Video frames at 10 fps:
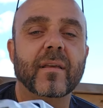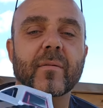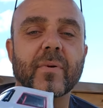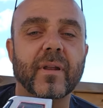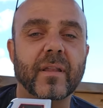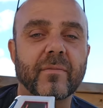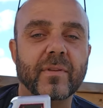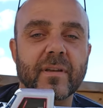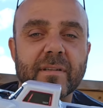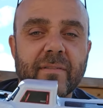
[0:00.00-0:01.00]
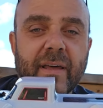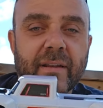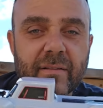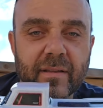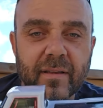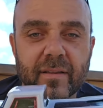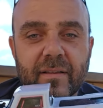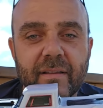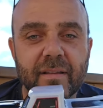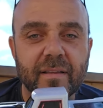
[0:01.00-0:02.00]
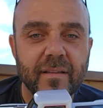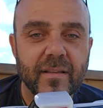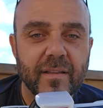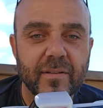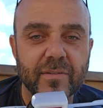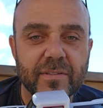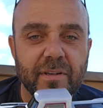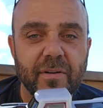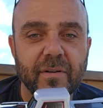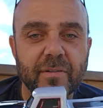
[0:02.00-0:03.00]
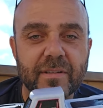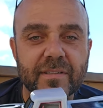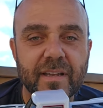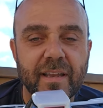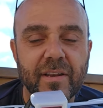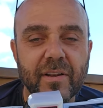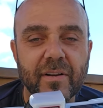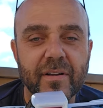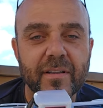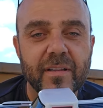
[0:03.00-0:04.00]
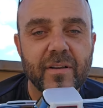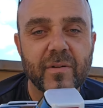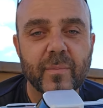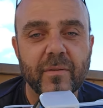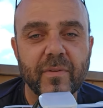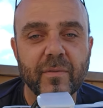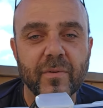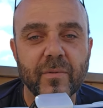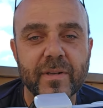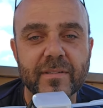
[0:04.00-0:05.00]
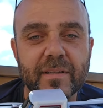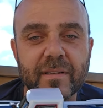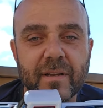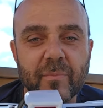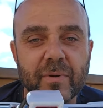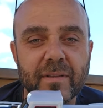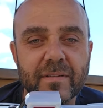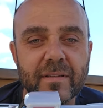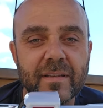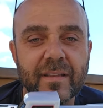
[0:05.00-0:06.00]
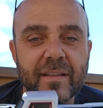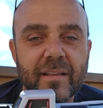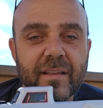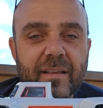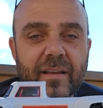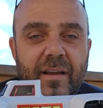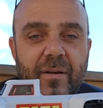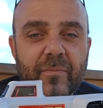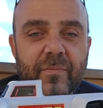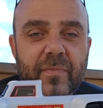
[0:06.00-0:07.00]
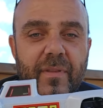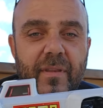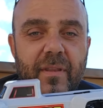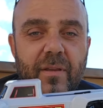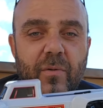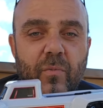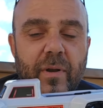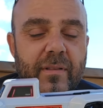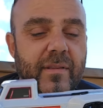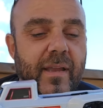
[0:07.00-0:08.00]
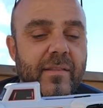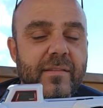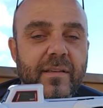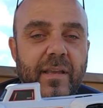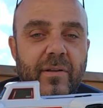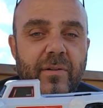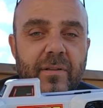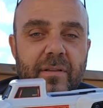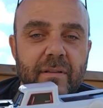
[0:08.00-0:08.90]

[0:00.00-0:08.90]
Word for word: But all I've done is I've added uh, a little sticker here on the side here, one of my favorite racing companies. Um, one tenth scale